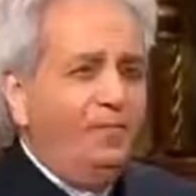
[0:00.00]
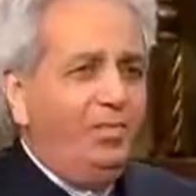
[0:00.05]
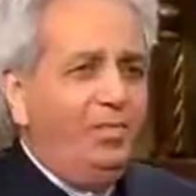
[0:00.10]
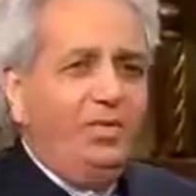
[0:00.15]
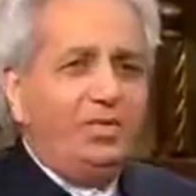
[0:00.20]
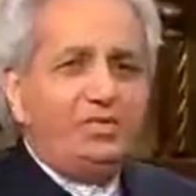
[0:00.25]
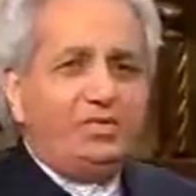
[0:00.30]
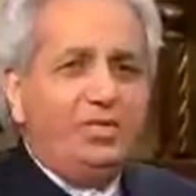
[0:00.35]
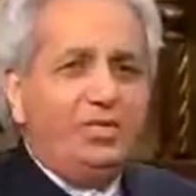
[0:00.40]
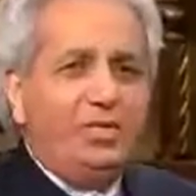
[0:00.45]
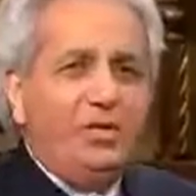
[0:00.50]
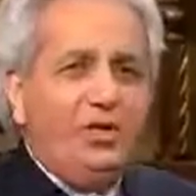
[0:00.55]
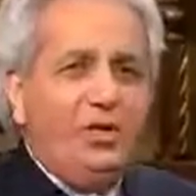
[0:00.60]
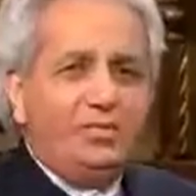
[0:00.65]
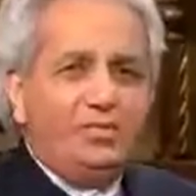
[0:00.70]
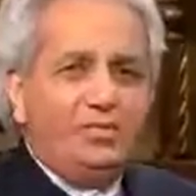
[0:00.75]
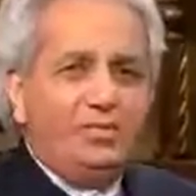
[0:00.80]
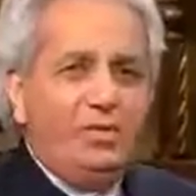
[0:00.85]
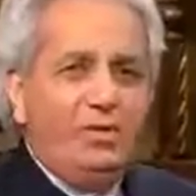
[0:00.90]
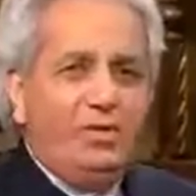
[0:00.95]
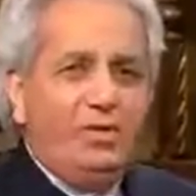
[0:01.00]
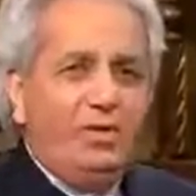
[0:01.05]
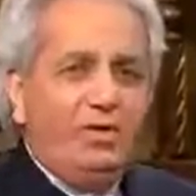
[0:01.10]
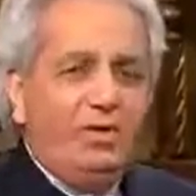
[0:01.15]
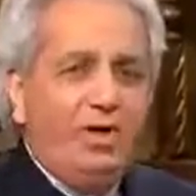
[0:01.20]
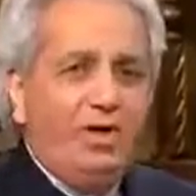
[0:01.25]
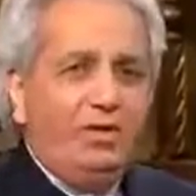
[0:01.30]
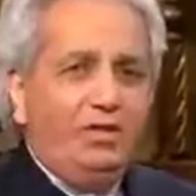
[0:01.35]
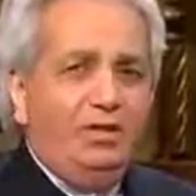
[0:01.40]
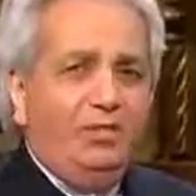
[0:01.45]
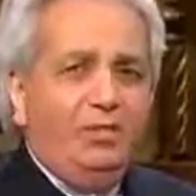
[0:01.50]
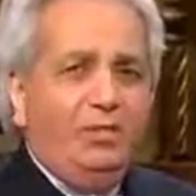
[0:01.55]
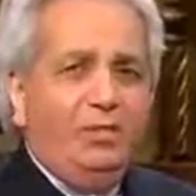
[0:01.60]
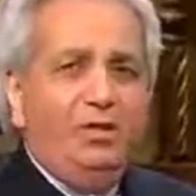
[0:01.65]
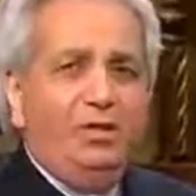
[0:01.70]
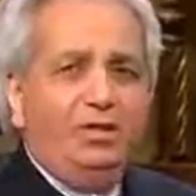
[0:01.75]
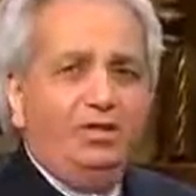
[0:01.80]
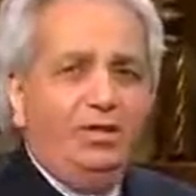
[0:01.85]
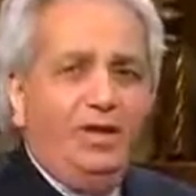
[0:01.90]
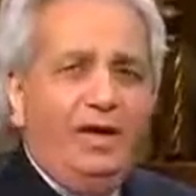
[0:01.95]
preached the gospel around the
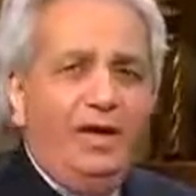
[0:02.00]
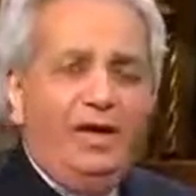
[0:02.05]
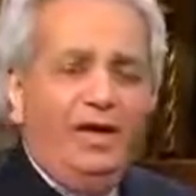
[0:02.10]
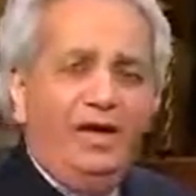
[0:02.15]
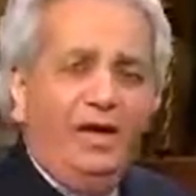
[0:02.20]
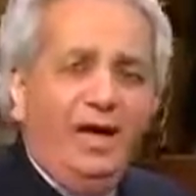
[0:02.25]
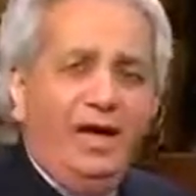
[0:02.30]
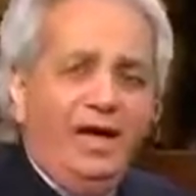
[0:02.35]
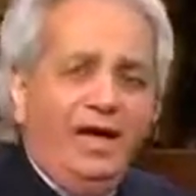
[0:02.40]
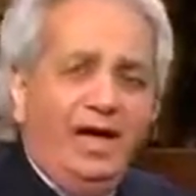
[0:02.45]
world, and